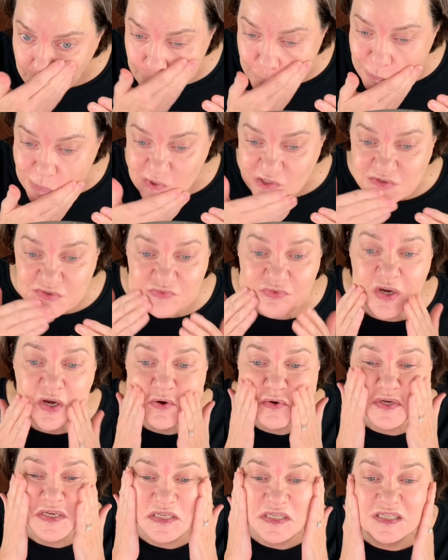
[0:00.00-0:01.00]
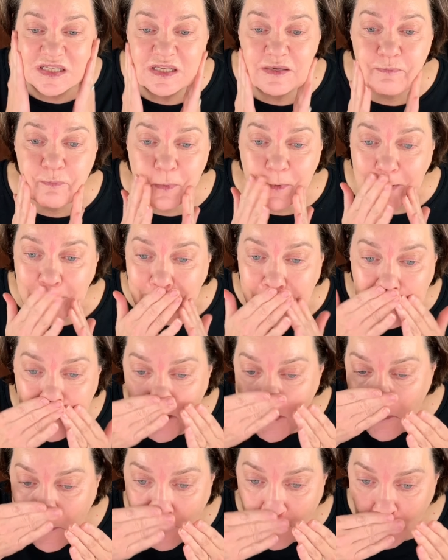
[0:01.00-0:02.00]
It's very slippery
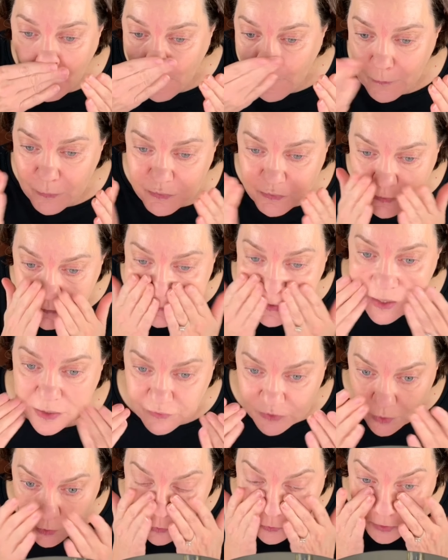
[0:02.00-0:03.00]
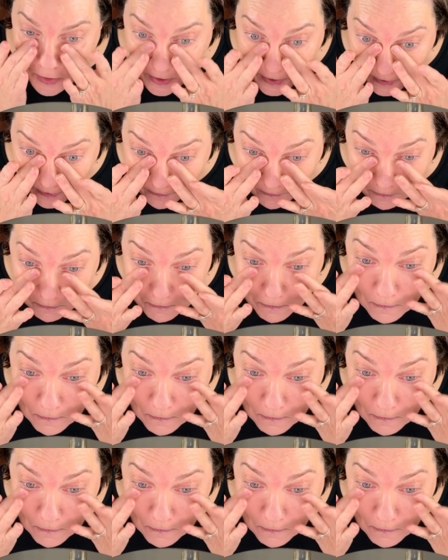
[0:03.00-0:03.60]
from all the oil.